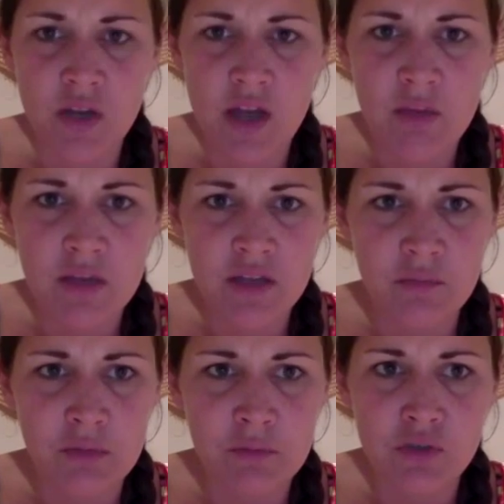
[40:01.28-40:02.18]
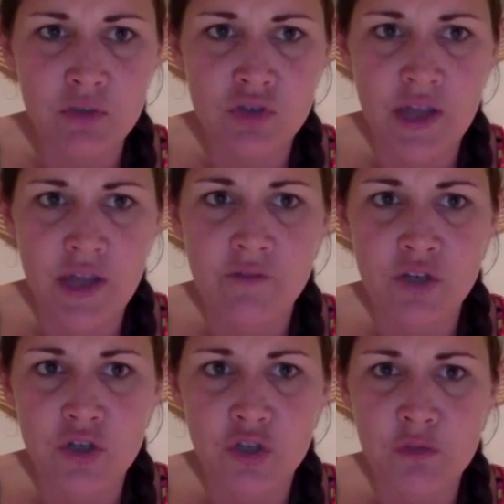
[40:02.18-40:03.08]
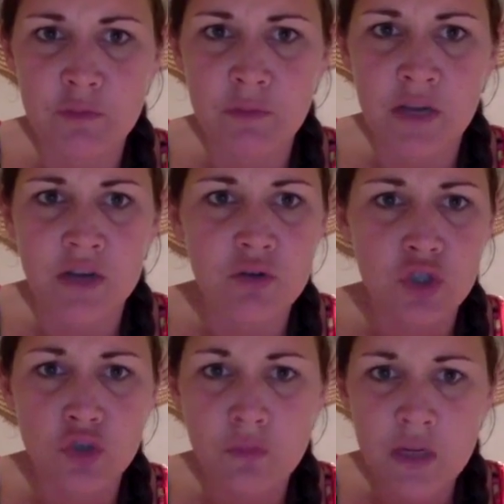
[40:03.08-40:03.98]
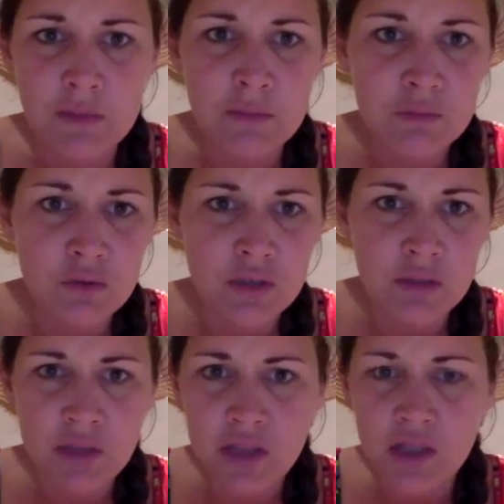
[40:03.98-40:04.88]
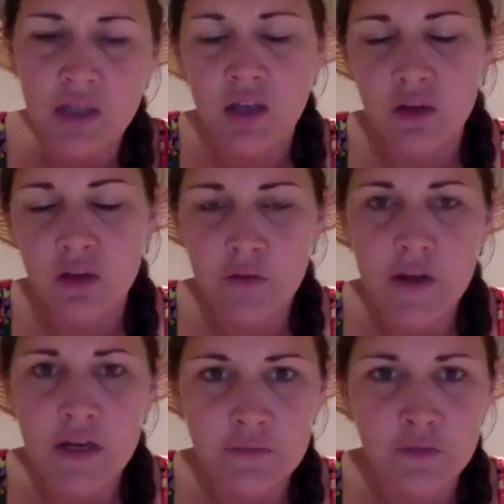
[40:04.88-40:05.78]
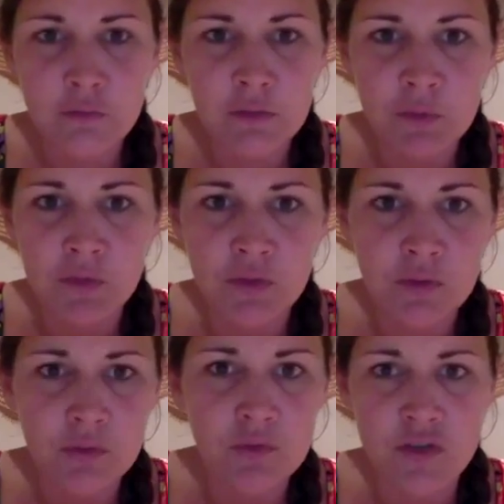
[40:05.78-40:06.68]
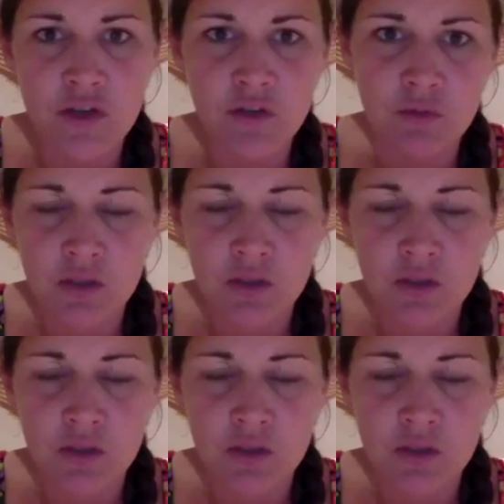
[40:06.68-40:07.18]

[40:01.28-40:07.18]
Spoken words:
how many people you usually have in your groups, but I know too many people can be frightening for people too. So